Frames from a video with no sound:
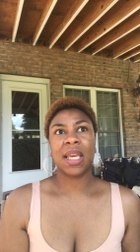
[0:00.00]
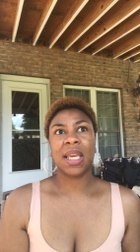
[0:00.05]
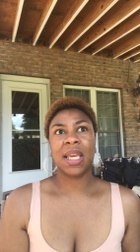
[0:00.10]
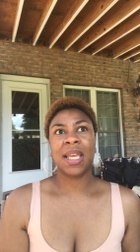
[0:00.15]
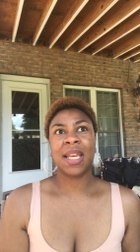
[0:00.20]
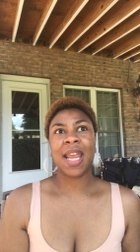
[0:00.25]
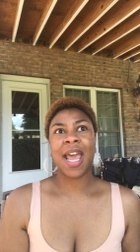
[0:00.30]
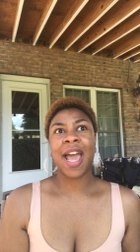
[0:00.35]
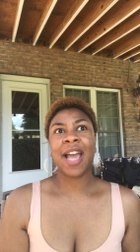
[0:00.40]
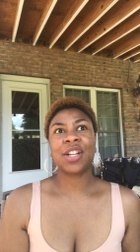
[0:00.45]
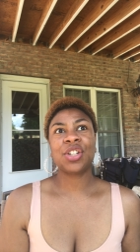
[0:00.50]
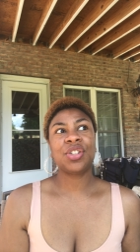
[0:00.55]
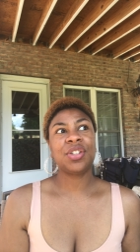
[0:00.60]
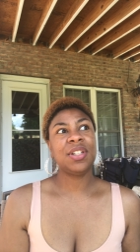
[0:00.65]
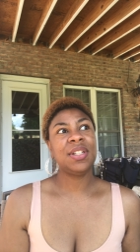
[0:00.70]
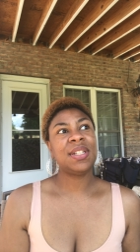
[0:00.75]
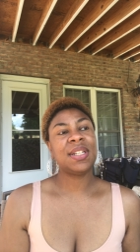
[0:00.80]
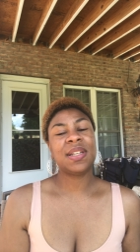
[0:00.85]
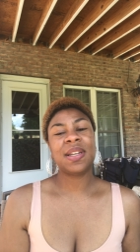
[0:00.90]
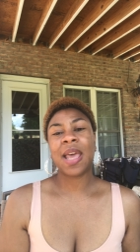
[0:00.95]
it
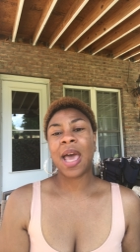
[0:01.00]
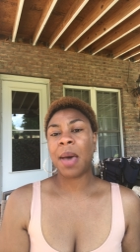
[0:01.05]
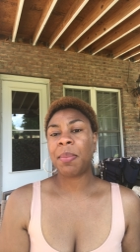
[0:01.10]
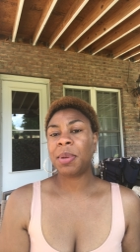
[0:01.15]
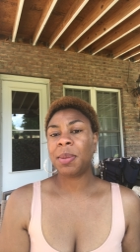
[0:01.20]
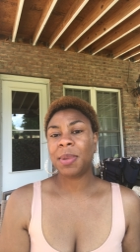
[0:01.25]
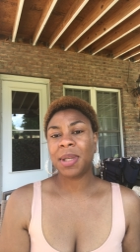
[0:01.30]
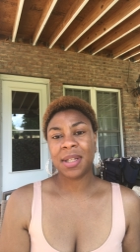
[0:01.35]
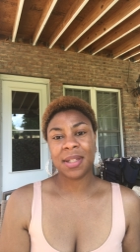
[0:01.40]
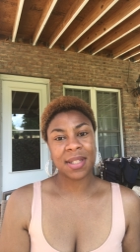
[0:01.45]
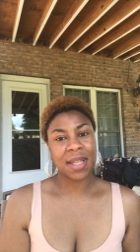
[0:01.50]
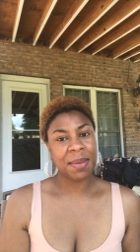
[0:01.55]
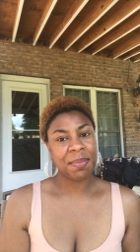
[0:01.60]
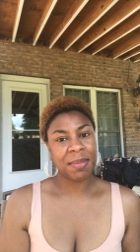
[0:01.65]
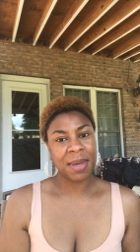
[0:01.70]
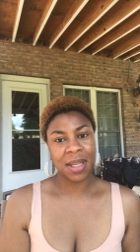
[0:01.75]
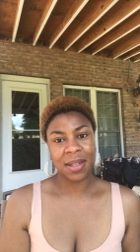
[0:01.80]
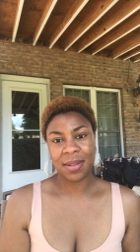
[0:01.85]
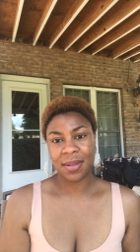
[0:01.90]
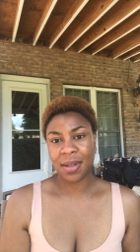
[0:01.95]
actually didn't happen because I
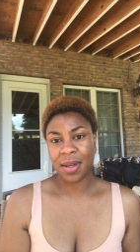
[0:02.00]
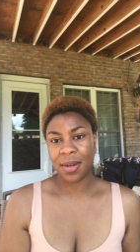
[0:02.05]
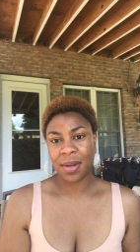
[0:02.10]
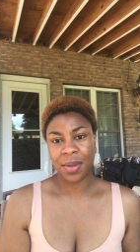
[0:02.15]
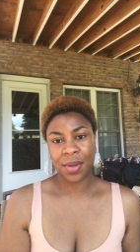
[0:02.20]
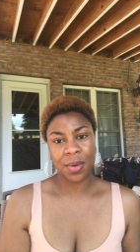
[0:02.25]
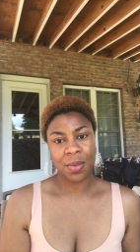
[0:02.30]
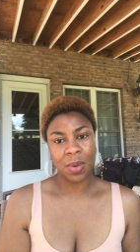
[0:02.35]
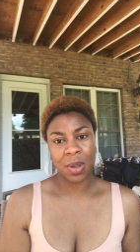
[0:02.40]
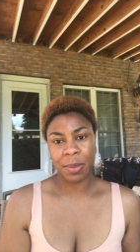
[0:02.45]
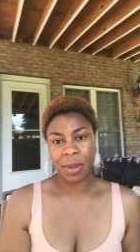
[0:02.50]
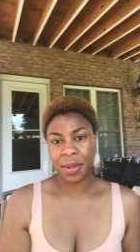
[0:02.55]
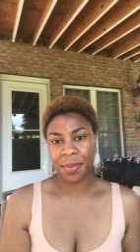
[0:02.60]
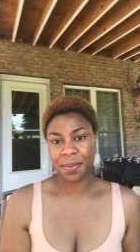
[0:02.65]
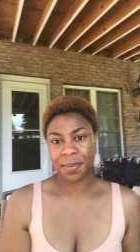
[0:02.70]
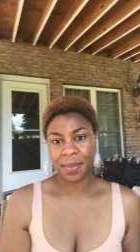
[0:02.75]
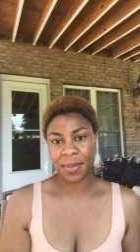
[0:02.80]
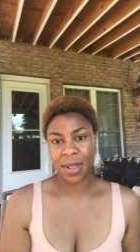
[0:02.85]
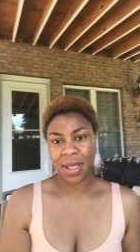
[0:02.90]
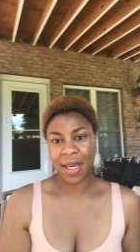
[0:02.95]
met another woman,
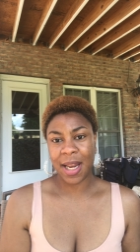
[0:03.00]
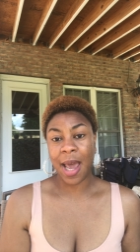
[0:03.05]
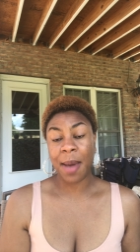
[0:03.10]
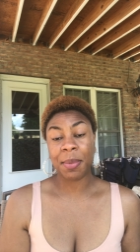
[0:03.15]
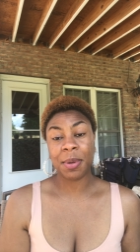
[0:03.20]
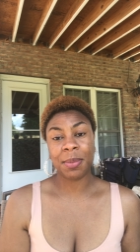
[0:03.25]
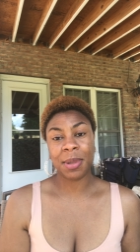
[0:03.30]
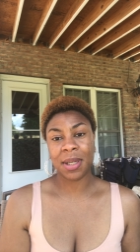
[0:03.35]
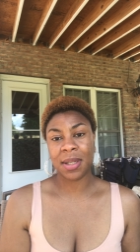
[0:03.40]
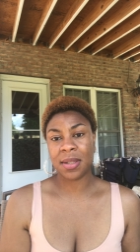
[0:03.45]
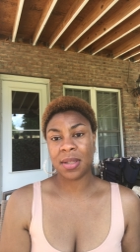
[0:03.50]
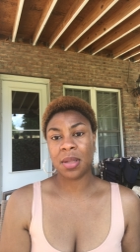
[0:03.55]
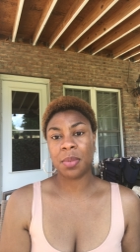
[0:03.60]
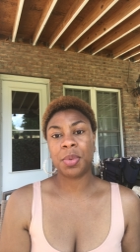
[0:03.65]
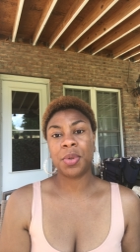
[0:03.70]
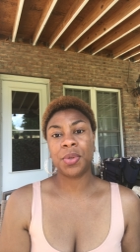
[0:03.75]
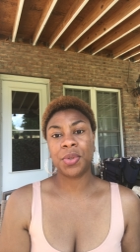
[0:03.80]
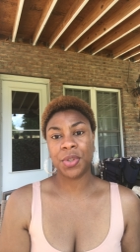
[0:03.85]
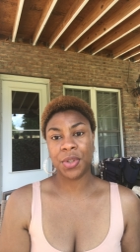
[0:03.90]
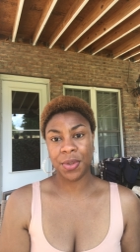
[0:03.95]
it happened because of the
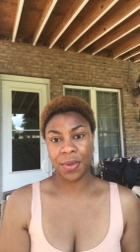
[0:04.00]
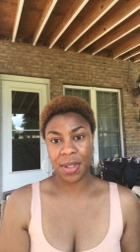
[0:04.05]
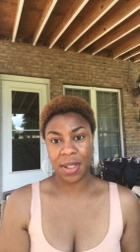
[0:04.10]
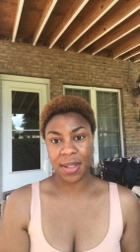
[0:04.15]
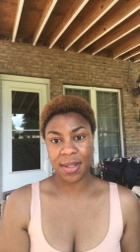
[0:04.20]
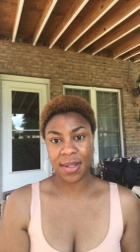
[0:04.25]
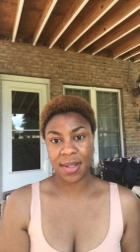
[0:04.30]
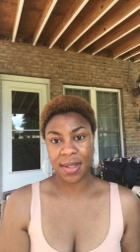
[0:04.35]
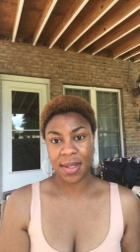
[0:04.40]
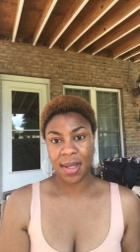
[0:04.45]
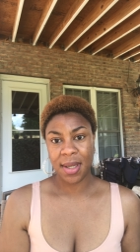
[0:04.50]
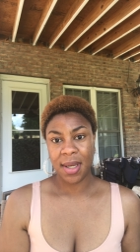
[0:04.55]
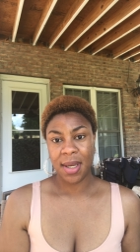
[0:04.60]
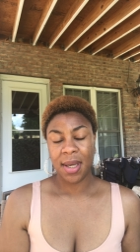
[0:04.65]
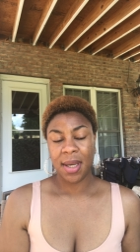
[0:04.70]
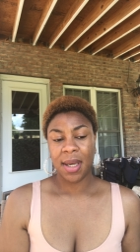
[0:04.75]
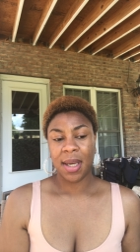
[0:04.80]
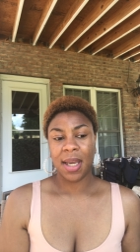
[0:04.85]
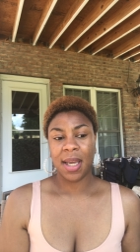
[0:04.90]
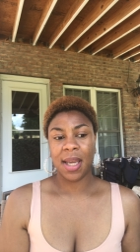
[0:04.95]
Pulse shootings.
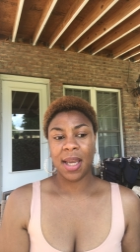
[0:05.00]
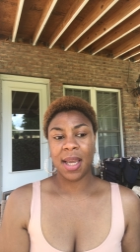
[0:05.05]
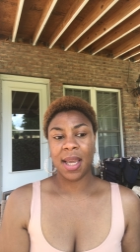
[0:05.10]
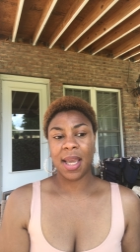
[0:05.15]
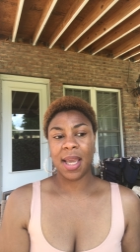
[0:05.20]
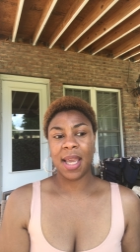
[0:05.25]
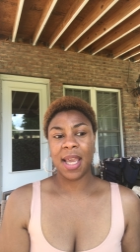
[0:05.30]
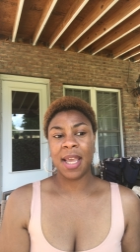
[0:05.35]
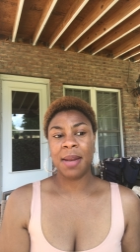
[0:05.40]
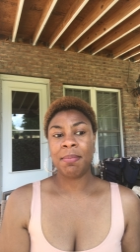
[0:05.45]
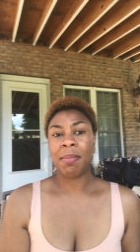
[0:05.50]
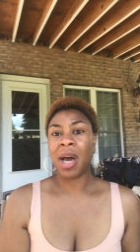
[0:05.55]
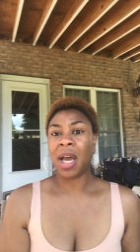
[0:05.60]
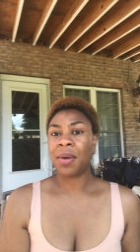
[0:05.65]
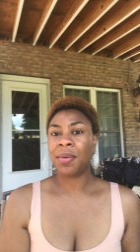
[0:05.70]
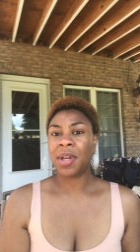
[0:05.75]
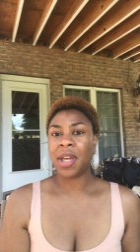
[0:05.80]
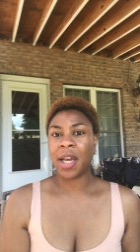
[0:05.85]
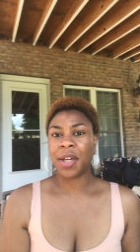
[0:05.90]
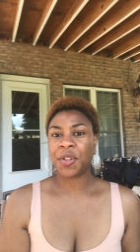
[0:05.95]
And my
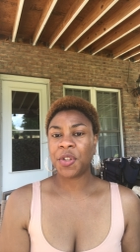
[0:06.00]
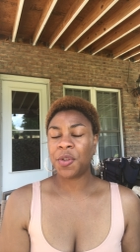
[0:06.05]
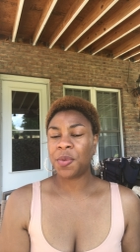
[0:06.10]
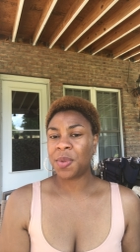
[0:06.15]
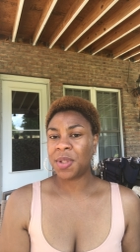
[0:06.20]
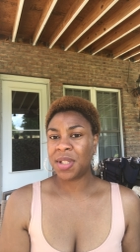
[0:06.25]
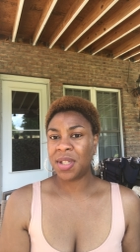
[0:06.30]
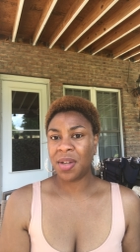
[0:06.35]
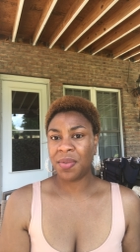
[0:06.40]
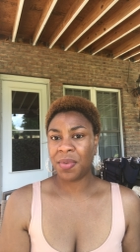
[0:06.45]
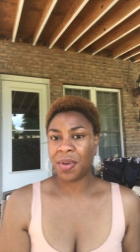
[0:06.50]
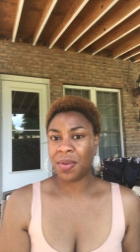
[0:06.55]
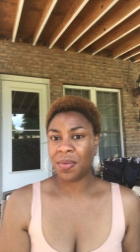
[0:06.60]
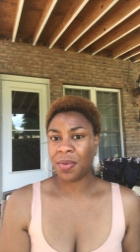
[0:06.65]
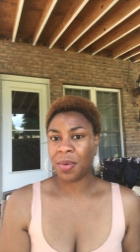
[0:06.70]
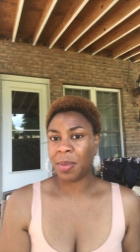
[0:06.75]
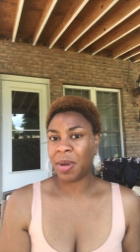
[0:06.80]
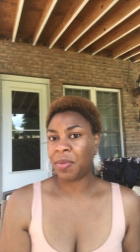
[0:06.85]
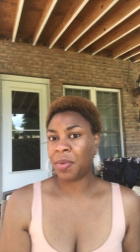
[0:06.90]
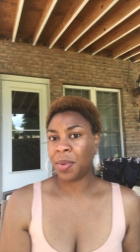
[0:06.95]
reaction was different
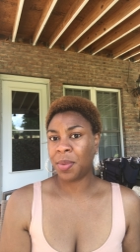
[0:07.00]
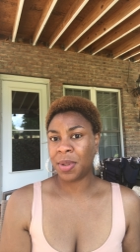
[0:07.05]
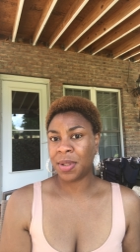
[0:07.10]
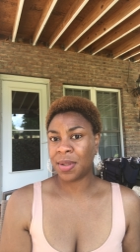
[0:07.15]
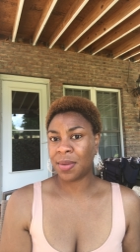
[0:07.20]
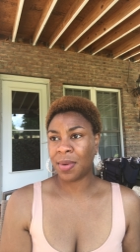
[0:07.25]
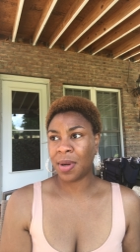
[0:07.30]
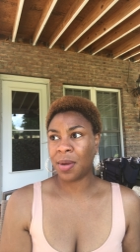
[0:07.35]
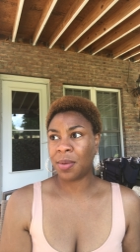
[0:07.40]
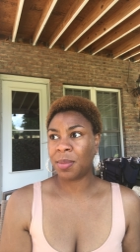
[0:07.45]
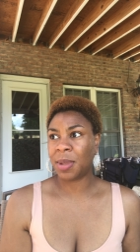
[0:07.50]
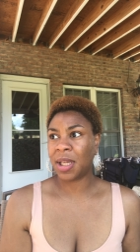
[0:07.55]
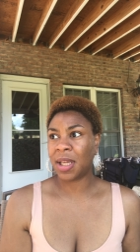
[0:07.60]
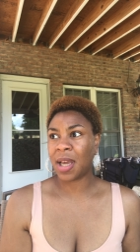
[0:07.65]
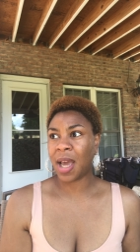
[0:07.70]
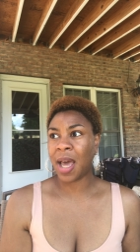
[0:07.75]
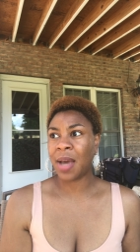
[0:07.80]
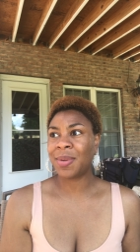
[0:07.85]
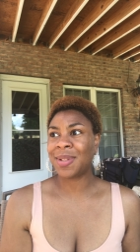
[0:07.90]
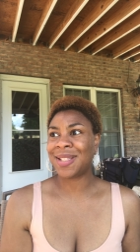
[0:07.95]
from everyone's around me.
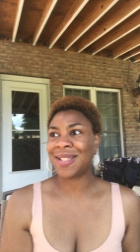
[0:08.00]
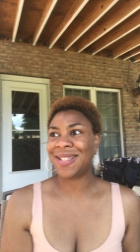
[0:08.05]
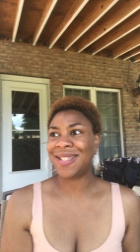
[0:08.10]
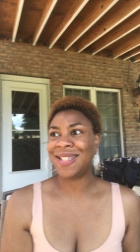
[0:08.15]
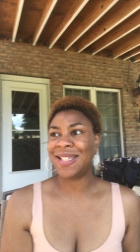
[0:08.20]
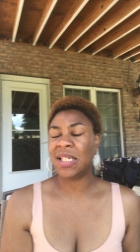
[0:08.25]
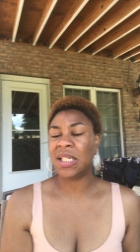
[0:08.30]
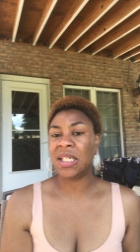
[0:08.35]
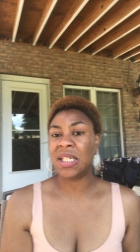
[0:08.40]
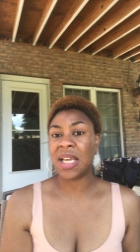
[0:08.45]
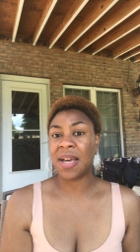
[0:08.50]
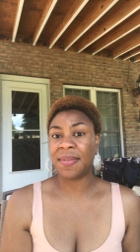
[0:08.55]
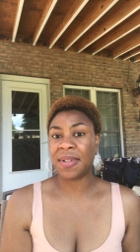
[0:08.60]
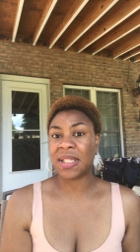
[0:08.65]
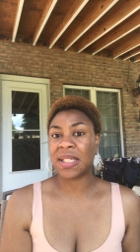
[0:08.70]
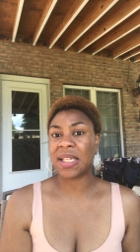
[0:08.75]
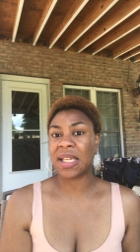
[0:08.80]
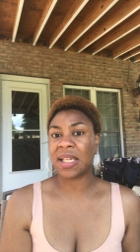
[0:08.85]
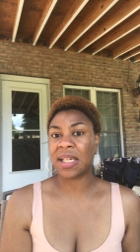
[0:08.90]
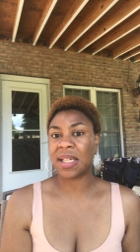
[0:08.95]
I was
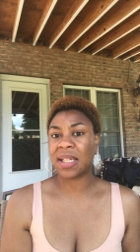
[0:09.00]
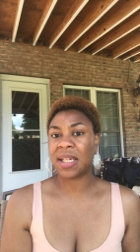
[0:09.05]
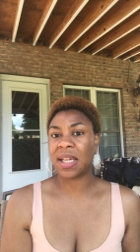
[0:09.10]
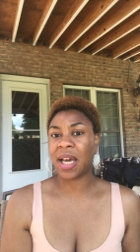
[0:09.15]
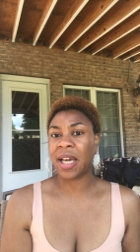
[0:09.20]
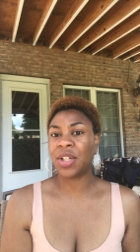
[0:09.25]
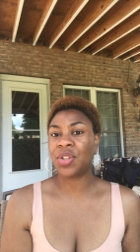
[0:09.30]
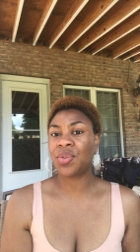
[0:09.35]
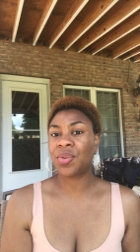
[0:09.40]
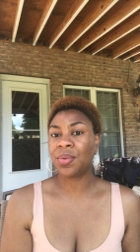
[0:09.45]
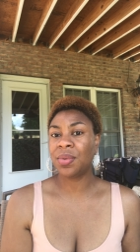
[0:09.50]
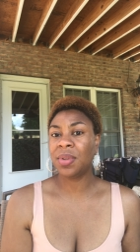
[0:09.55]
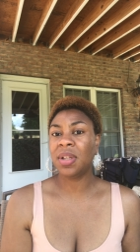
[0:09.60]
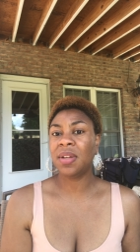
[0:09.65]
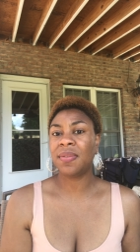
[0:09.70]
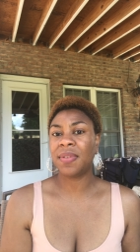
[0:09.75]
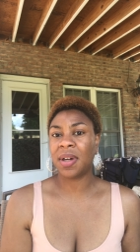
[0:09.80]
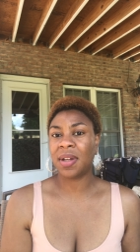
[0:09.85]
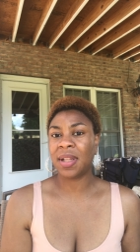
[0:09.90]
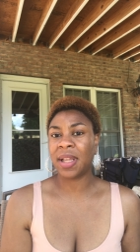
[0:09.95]
devastated. I
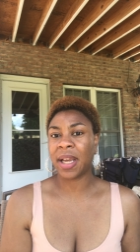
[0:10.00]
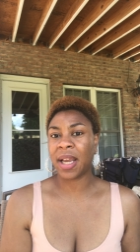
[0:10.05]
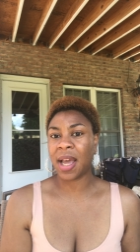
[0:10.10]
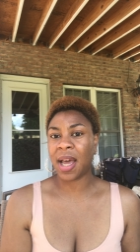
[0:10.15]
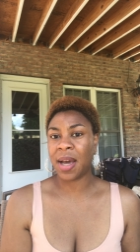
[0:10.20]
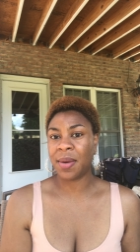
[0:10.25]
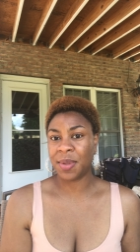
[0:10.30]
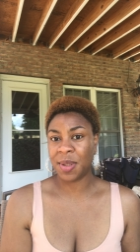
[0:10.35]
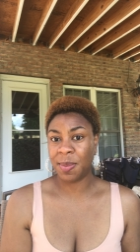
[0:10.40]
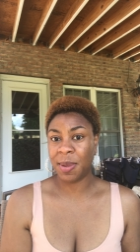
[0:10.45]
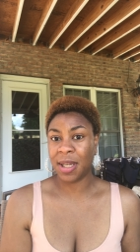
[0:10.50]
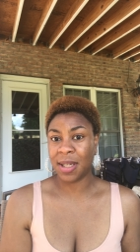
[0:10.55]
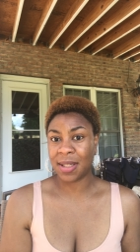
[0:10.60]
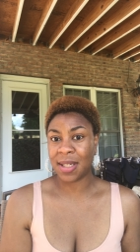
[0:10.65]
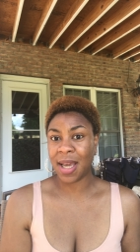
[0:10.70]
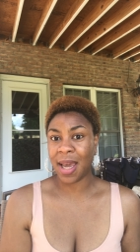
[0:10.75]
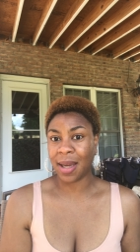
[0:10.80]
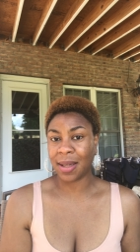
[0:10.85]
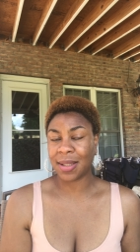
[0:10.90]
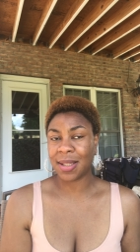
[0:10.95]
truly felt like I was being
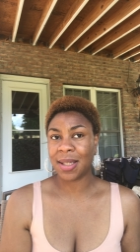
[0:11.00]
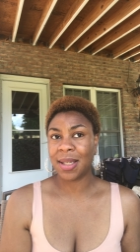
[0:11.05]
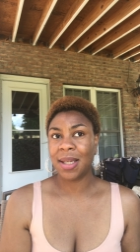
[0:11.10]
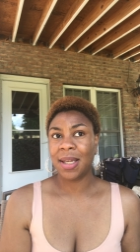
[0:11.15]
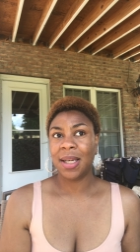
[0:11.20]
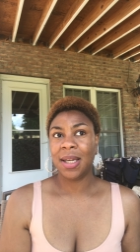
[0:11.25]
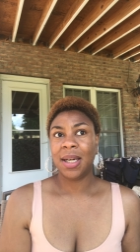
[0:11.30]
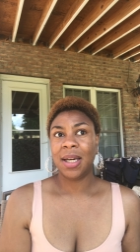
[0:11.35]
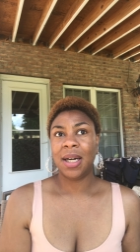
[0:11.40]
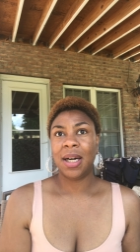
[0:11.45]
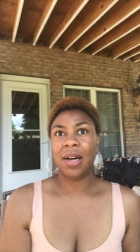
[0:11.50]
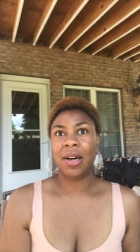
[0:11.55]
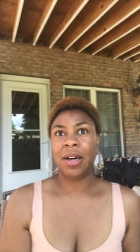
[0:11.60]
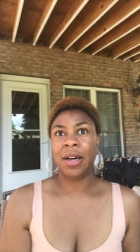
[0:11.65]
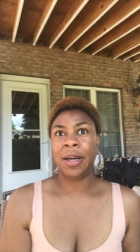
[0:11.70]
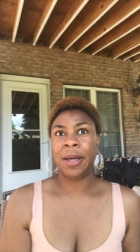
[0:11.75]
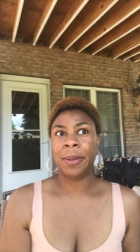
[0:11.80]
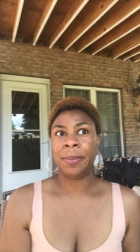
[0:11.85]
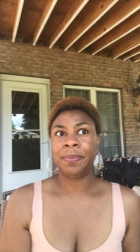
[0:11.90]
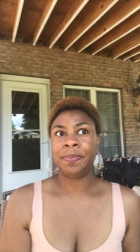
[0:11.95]
attacked.
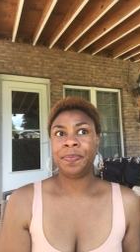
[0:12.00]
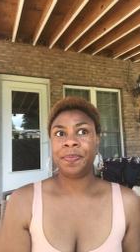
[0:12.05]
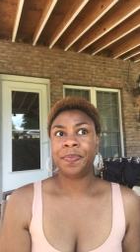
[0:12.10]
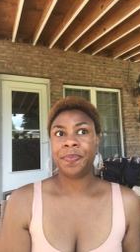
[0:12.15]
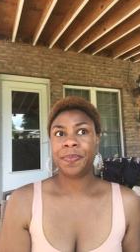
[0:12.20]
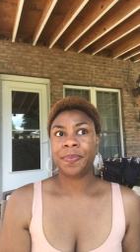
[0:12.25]
Um,